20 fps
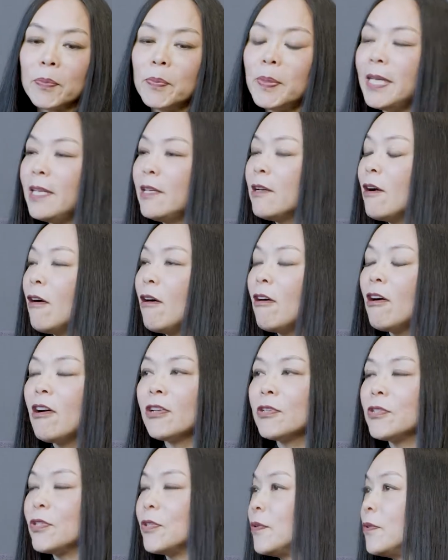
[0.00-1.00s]

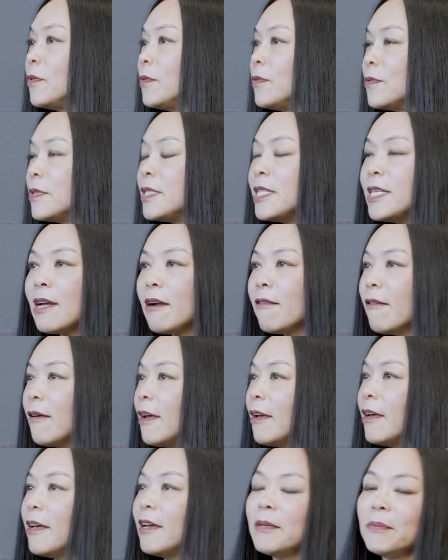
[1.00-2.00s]
PR to
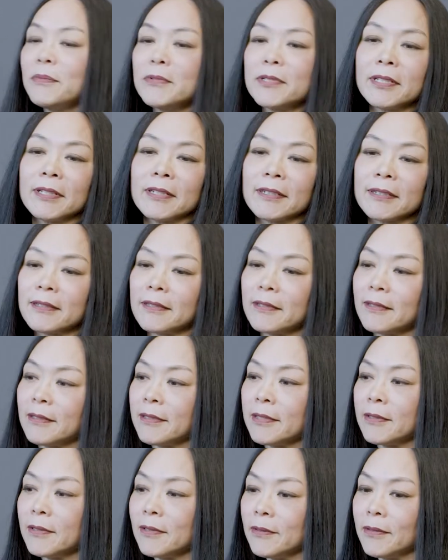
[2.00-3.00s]
CRM
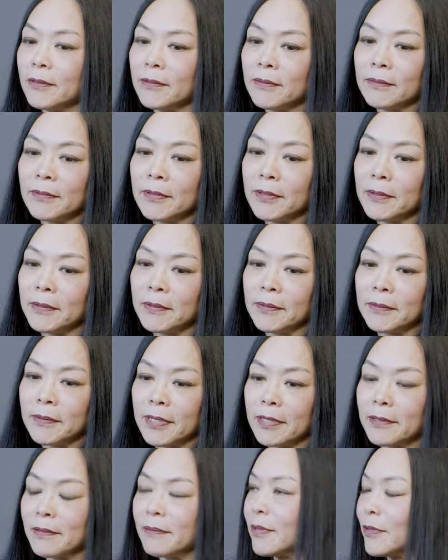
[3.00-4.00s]
to
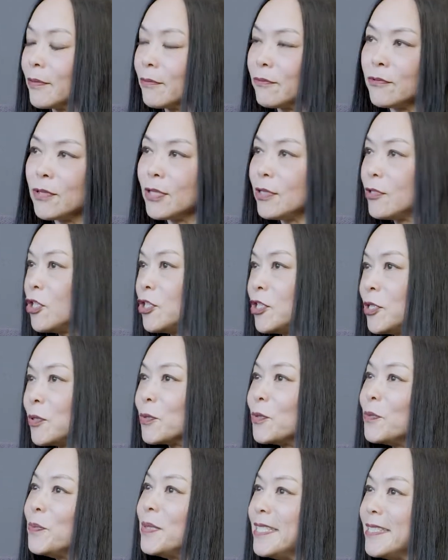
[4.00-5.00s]

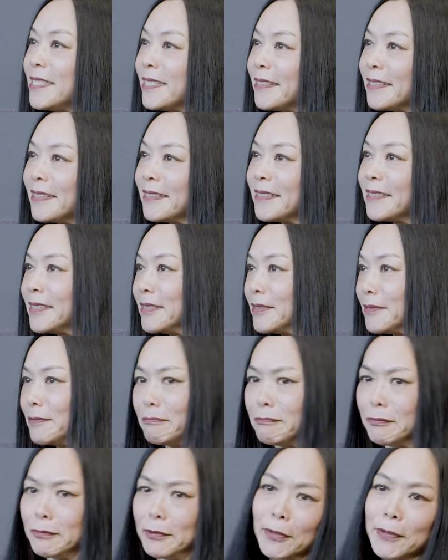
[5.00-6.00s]
digital media
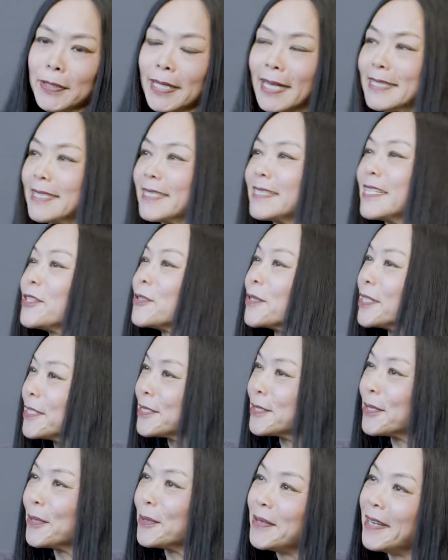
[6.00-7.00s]
and Google Ads, etc.
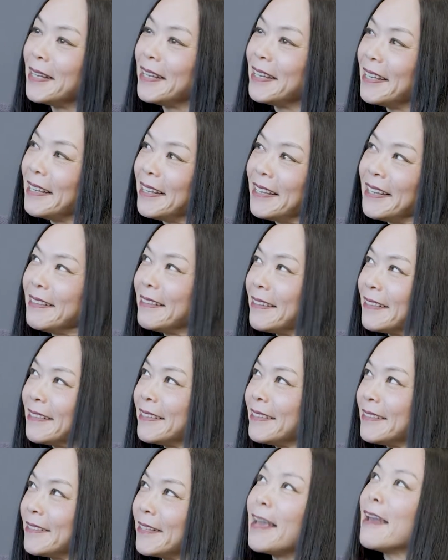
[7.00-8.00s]
So
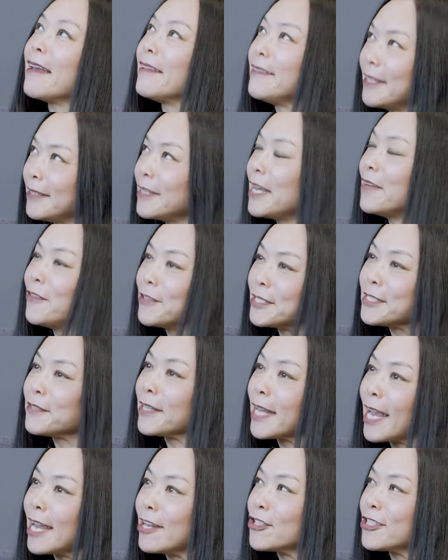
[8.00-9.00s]

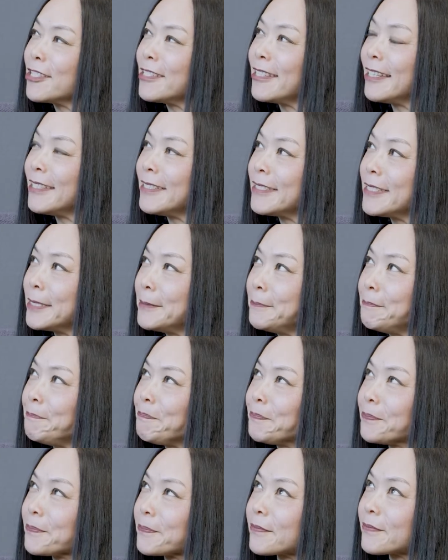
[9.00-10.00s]
diversification. And I
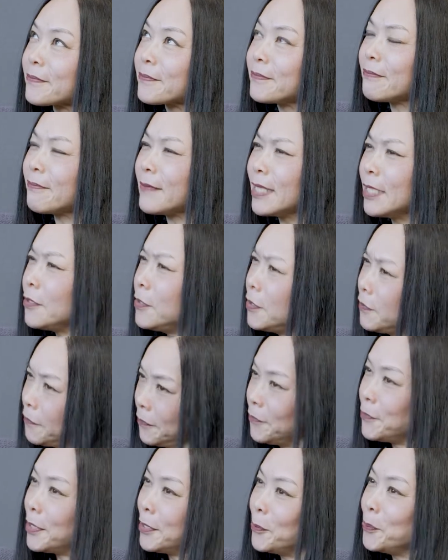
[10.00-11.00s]
don't know if
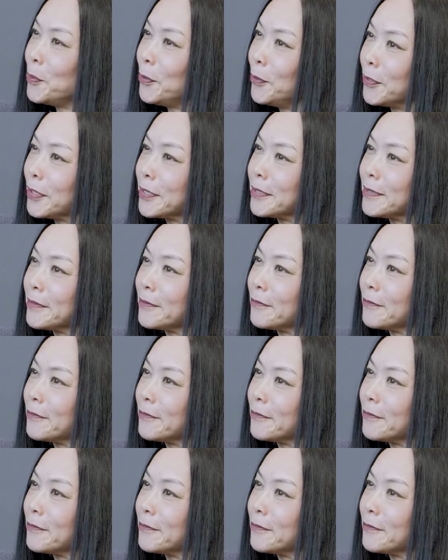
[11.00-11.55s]
you read the book